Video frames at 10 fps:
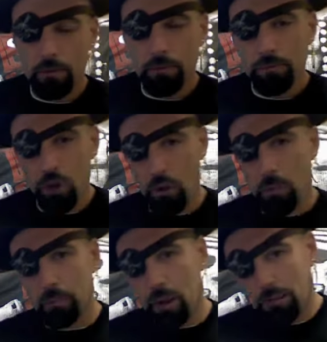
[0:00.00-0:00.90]

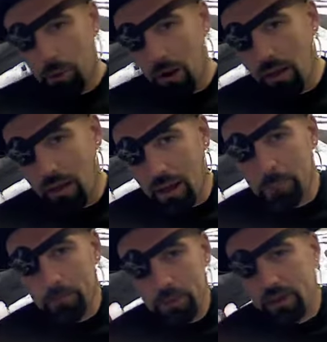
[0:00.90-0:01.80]
So, as part of
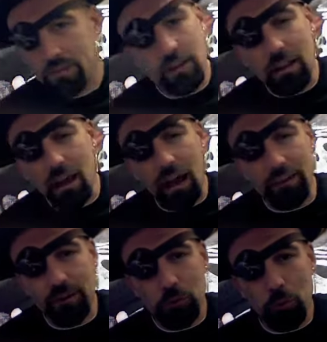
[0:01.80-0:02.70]
that, because a lot
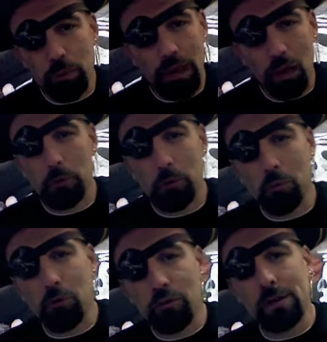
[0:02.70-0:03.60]
of us will be helping you
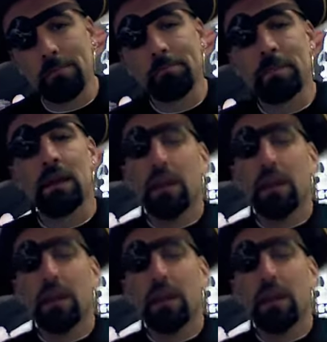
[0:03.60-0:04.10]
move in,